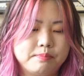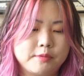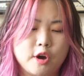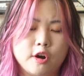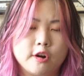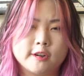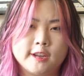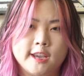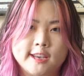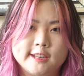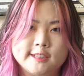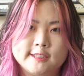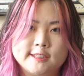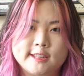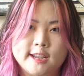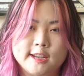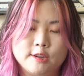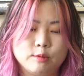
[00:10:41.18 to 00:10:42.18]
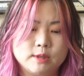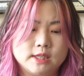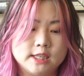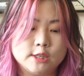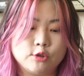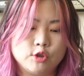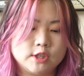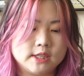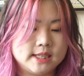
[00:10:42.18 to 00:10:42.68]
card case thing was
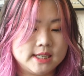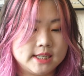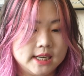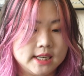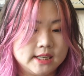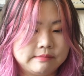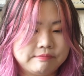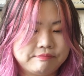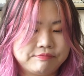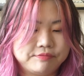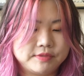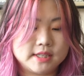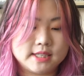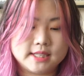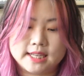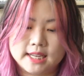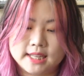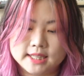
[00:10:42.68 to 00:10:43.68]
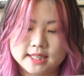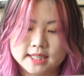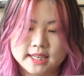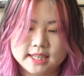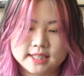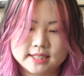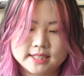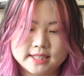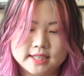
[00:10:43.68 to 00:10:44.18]
interesting, to say the
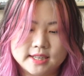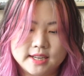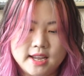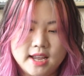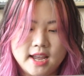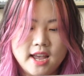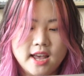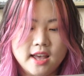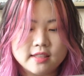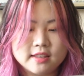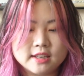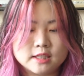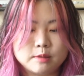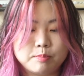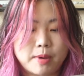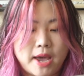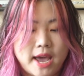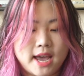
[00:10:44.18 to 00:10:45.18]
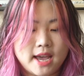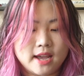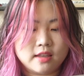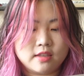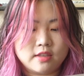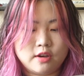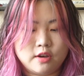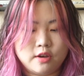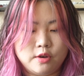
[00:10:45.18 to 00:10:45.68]
least. This
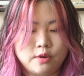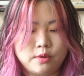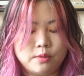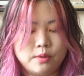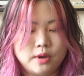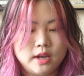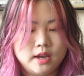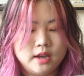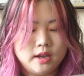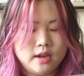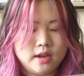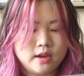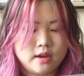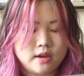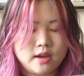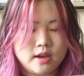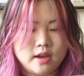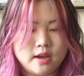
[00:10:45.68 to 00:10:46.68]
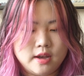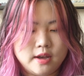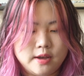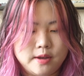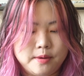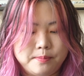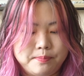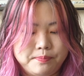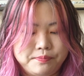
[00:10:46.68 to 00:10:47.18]
bag though,
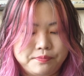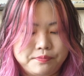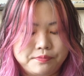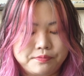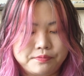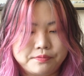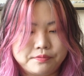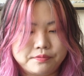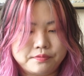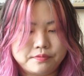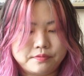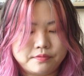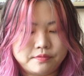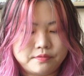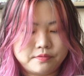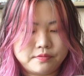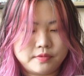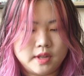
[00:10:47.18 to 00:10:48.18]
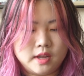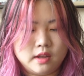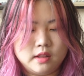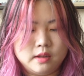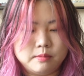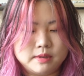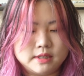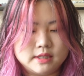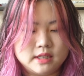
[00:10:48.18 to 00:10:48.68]

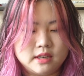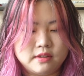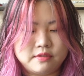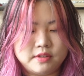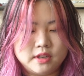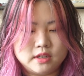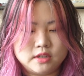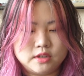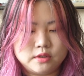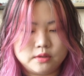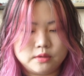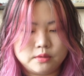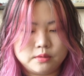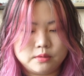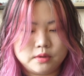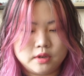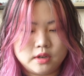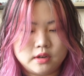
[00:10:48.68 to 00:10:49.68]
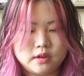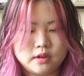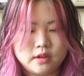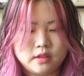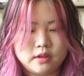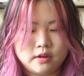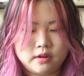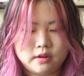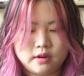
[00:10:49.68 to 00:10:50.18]
let me see if they do
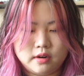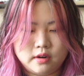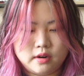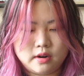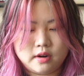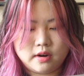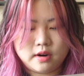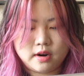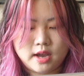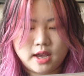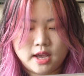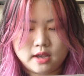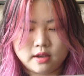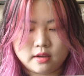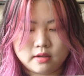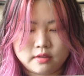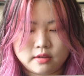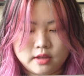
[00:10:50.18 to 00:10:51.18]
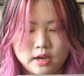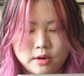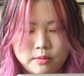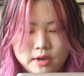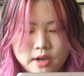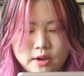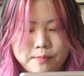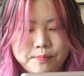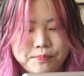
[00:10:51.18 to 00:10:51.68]
another angle. Here
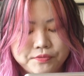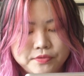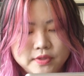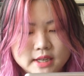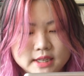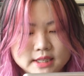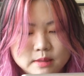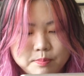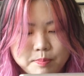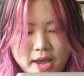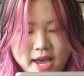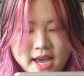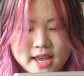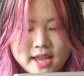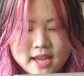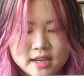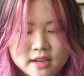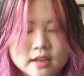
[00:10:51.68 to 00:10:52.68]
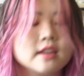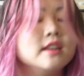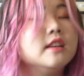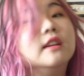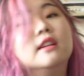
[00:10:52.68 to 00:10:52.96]
we go. This bag